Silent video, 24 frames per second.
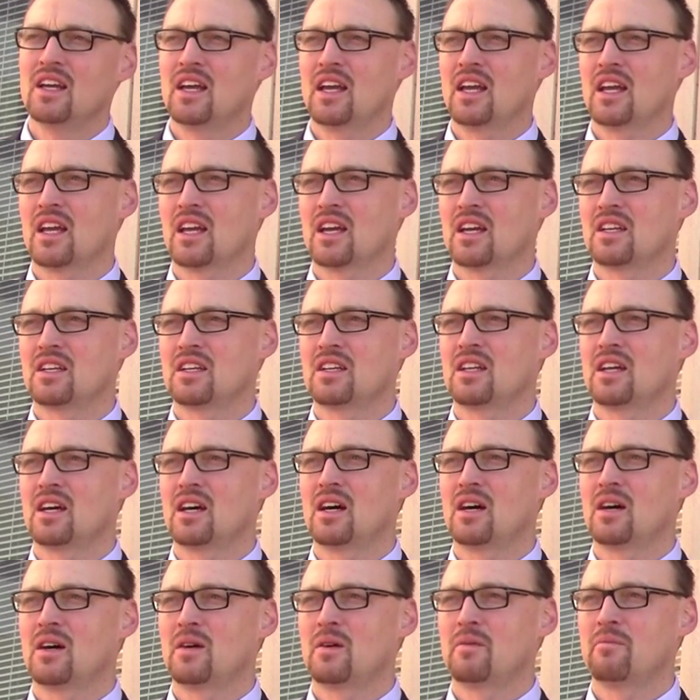
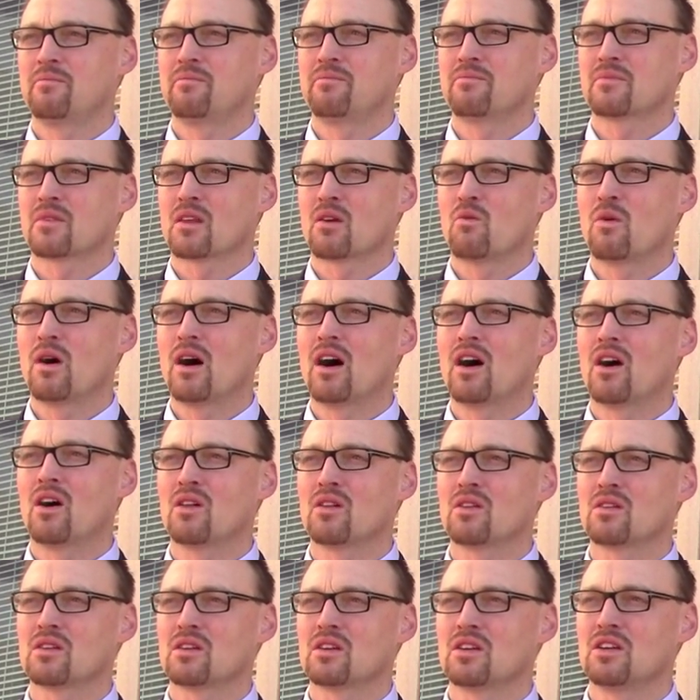And
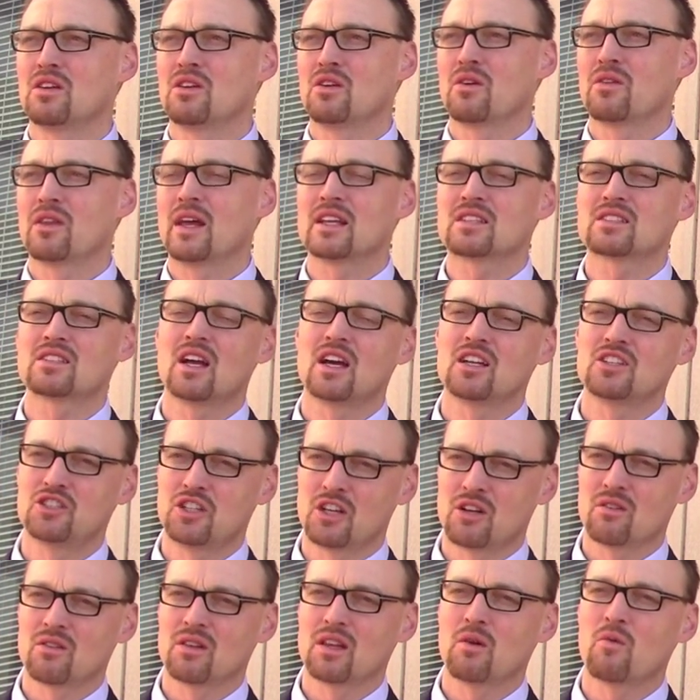while, that's not
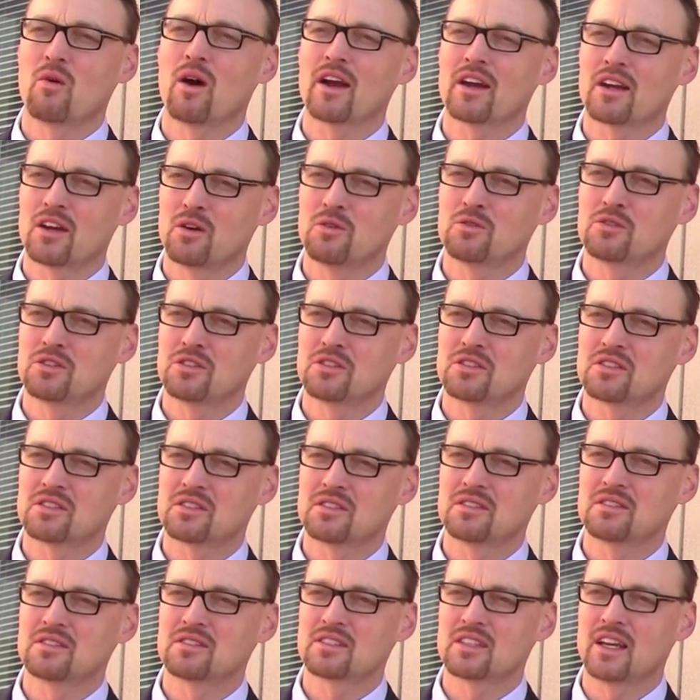generally why coaches
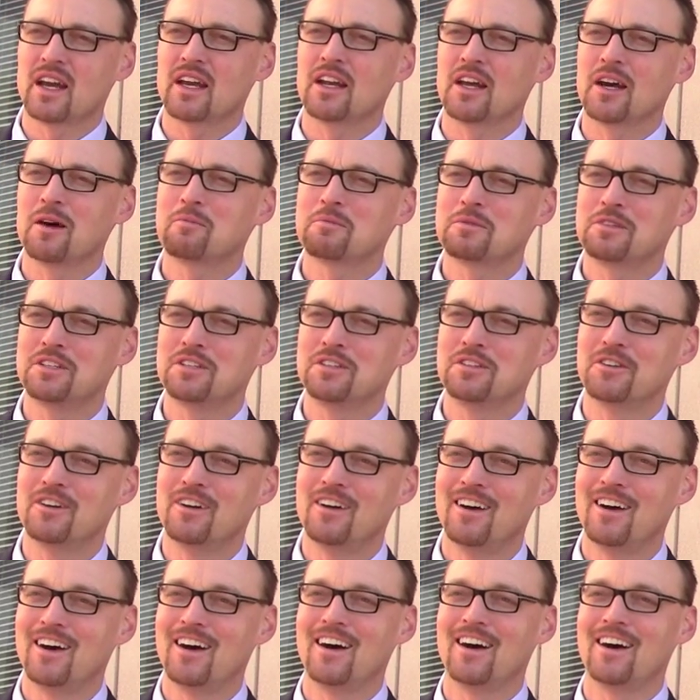sign up
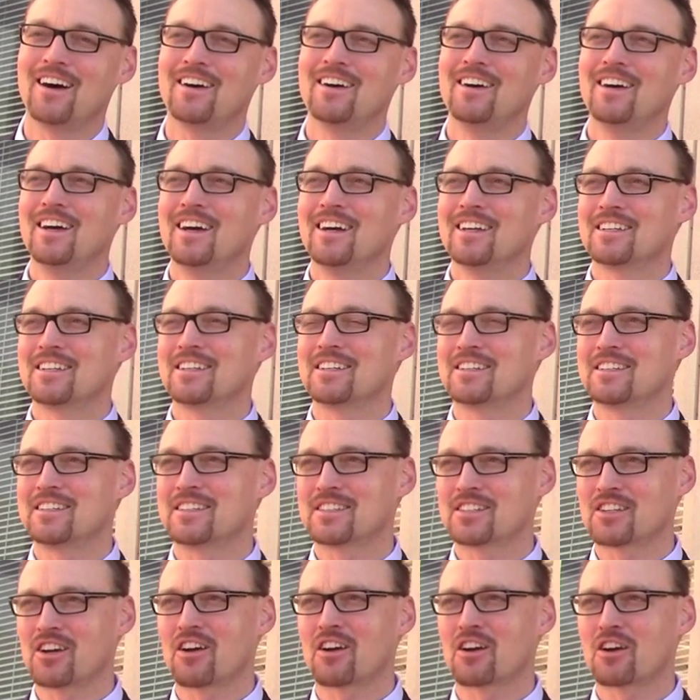to
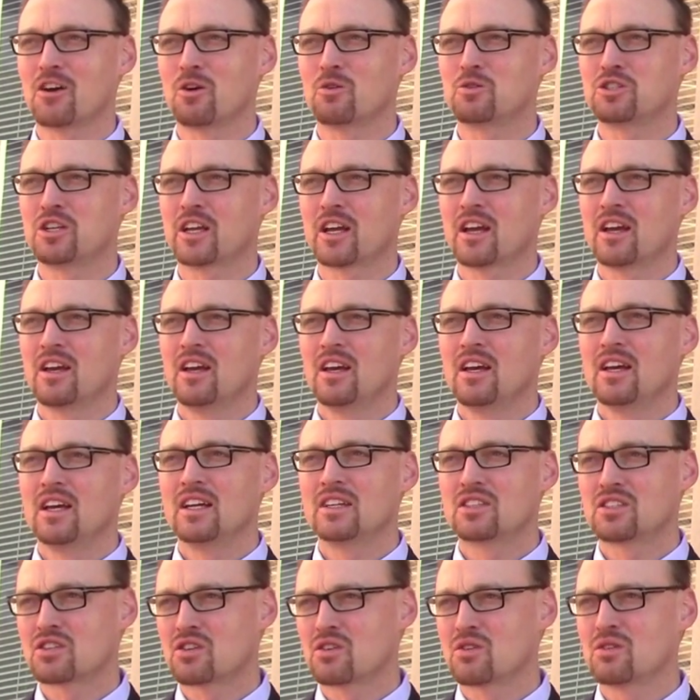start coaching,
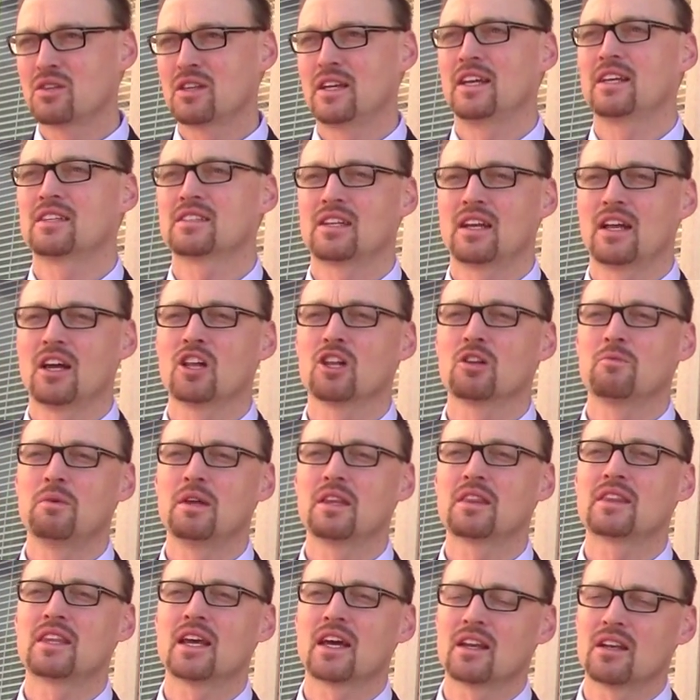it certainly is an
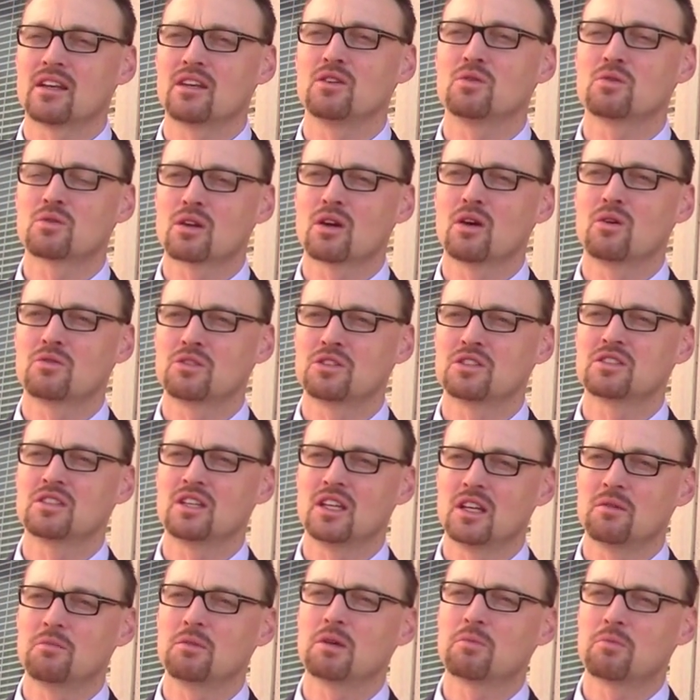element that youth coaches need to be